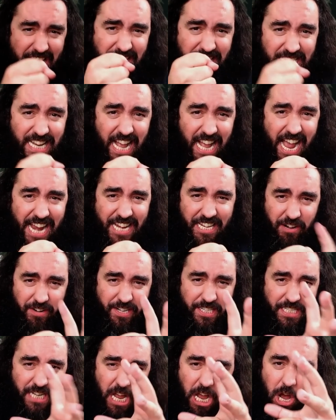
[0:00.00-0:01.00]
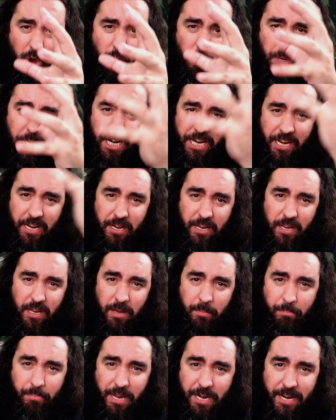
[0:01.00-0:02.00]
inside there is only
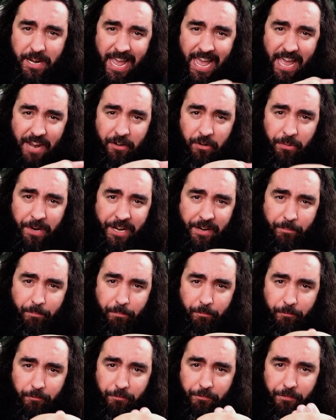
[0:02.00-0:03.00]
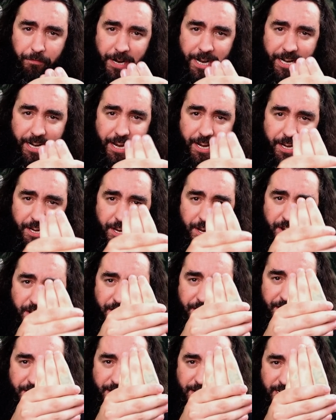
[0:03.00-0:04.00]
bananery. Freaking
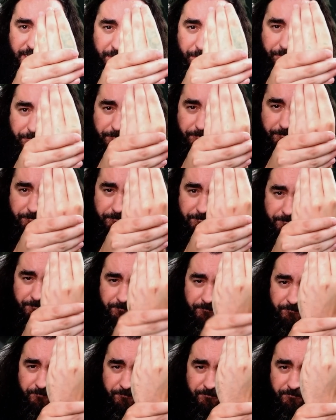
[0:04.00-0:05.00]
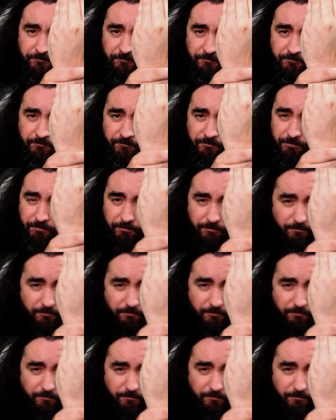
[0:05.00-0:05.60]
goodness. -mm.